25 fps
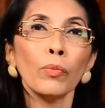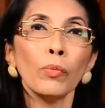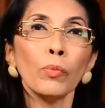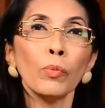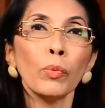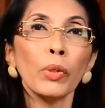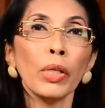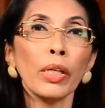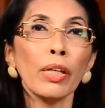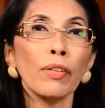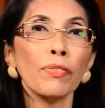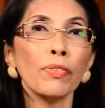
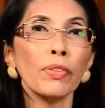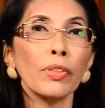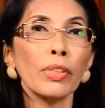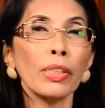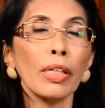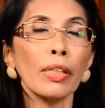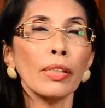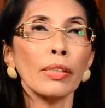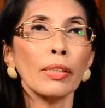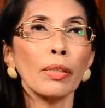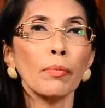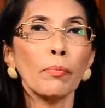we have
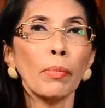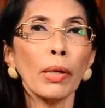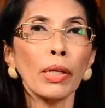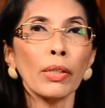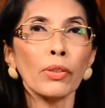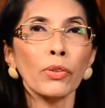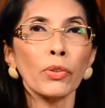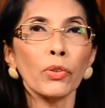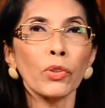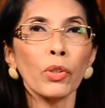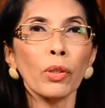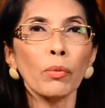set the
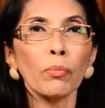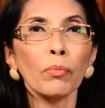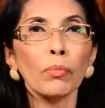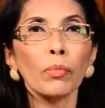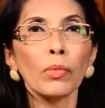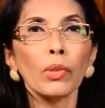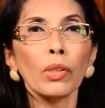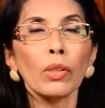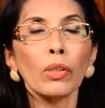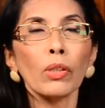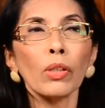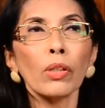backdrop
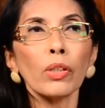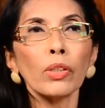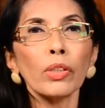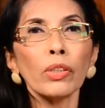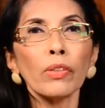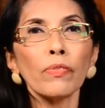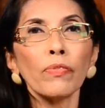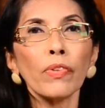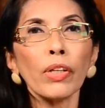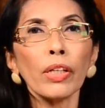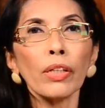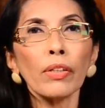on
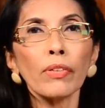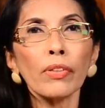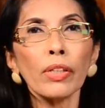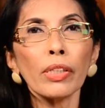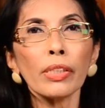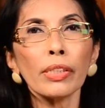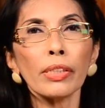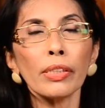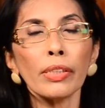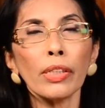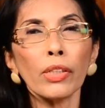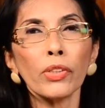the
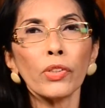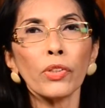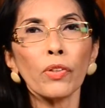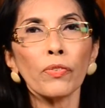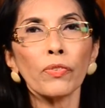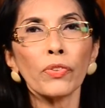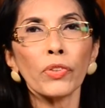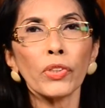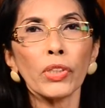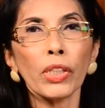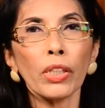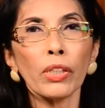various nature
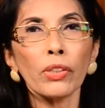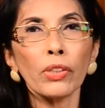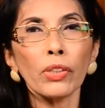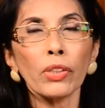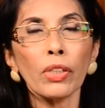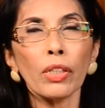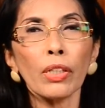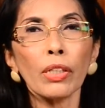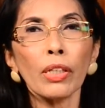of change.